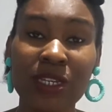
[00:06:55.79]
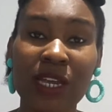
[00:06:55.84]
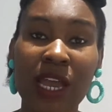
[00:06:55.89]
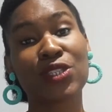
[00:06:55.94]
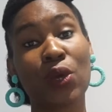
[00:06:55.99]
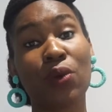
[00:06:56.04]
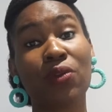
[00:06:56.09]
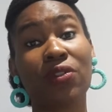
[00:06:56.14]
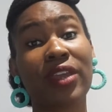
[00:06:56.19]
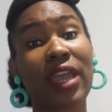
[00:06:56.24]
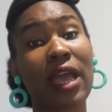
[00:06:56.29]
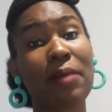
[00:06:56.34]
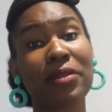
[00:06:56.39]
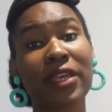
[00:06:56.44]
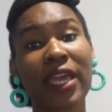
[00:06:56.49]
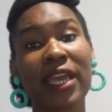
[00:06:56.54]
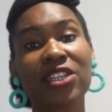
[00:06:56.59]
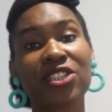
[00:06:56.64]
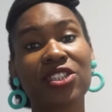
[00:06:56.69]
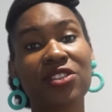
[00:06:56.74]
So the
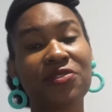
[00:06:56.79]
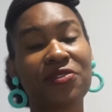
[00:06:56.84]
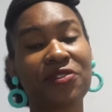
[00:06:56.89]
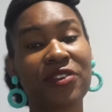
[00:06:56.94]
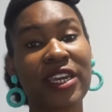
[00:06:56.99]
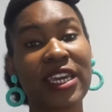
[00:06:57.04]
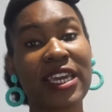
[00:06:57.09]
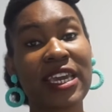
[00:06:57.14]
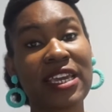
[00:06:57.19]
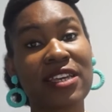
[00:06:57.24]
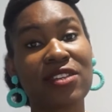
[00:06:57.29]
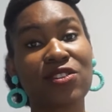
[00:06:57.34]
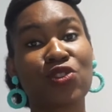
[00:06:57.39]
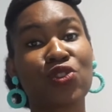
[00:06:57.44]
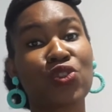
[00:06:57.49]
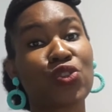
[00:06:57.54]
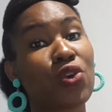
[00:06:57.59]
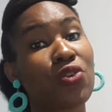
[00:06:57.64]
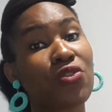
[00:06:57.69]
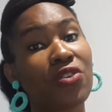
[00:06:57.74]
application fee
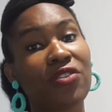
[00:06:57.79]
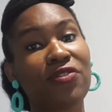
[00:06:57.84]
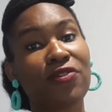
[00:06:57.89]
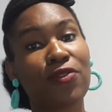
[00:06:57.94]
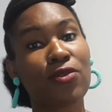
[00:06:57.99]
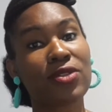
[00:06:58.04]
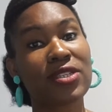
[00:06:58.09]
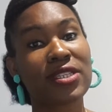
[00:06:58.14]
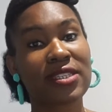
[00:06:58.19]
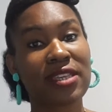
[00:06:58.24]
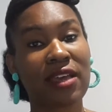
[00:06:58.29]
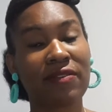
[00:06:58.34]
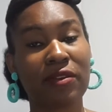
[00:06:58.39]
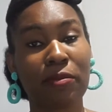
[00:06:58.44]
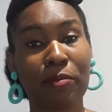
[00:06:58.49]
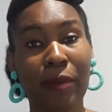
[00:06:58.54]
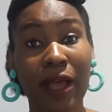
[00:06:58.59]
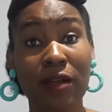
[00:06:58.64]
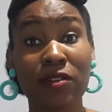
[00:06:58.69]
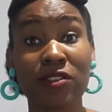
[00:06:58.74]
is
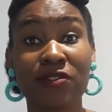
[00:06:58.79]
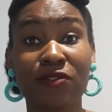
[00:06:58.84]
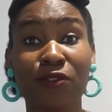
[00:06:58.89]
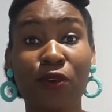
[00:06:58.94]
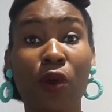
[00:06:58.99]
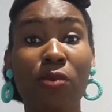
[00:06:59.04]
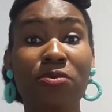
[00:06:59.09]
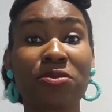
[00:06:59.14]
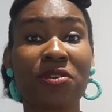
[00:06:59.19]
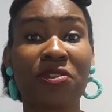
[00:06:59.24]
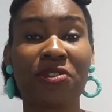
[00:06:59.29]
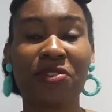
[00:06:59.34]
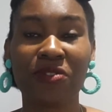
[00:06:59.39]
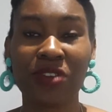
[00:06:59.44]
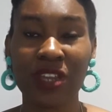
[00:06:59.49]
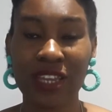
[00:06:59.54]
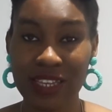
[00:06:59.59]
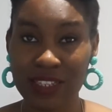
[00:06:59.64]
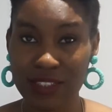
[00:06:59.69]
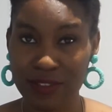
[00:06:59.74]
£247 for up to
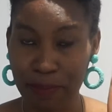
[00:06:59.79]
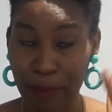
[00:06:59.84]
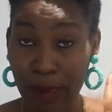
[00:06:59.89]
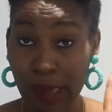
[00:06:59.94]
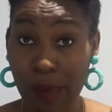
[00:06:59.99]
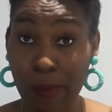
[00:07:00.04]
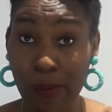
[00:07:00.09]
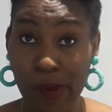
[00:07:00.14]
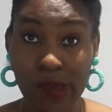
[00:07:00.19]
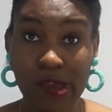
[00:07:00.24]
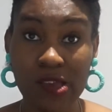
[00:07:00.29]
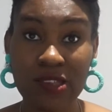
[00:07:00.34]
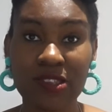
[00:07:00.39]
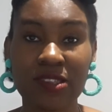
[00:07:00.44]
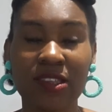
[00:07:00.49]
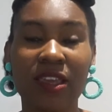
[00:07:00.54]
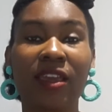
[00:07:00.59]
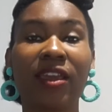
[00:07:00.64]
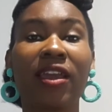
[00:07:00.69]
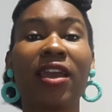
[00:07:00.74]
3 years per
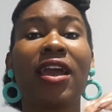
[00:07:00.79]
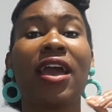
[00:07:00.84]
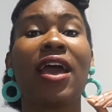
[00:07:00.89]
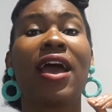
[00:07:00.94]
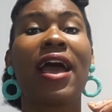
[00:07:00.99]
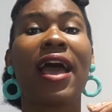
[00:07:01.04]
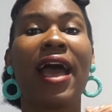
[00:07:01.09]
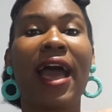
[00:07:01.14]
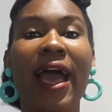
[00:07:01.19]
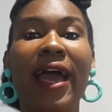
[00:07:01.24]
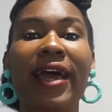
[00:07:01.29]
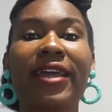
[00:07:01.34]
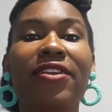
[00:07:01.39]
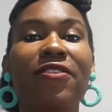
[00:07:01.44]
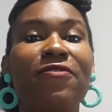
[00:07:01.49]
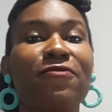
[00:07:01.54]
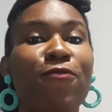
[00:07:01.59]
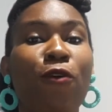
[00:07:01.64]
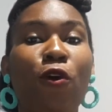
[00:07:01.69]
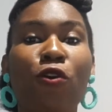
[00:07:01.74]
person and
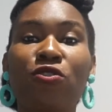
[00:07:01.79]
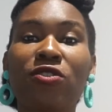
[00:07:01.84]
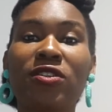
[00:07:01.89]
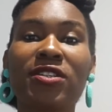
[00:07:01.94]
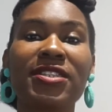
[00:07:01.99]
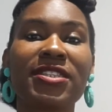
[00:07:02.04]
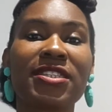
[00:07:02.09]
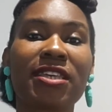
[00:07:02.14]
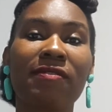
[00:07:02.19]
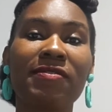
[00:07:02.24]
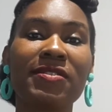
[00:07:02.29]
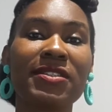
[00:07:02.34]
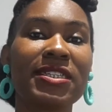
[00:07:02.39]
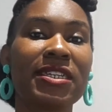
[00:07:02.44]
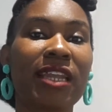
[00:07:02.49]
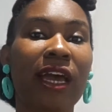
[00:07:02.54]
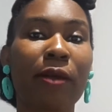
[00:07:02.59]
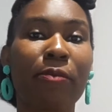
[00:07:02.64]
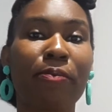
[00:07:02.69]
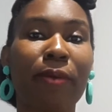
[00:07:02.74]

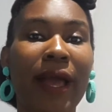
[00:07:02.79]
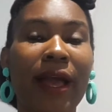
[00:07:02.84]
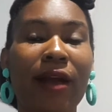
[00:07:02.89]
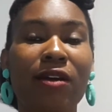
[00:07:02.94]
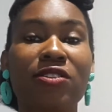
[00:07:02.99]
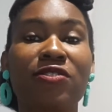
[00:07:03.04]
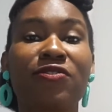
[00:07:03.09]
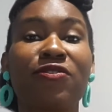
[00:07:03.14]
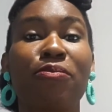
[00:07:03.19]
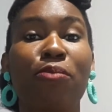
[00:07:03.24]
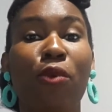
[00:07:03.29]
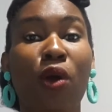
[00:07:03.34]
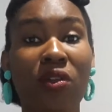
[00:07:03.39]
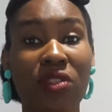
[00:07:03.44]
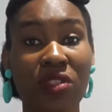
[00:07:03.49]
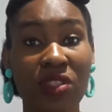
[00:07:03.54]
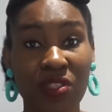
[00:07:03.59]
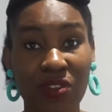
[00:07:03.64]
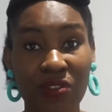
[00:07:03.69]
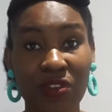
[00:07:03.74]
£479 for more
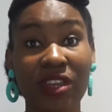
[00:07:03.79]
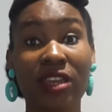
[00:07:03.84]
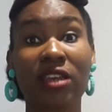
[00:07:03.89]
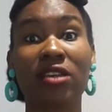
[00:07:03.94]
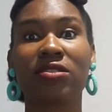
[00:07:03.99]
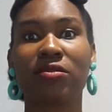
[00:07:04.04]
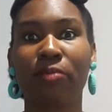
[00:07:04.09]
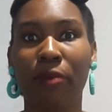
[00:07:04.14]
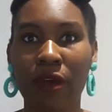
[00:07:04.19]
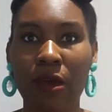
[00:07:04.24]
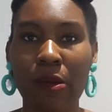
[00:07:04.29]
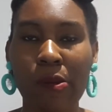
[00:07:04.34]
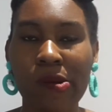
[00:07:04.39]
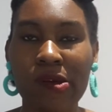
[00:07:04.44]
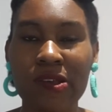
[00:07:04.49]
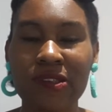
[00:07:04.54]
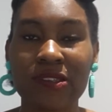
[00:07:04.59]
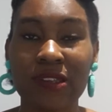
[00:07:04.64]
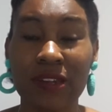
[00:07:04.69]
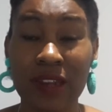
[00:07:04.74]
than 3 years per
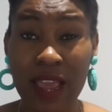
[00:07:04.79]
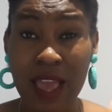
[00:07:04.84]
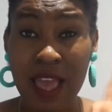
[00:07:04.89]
person.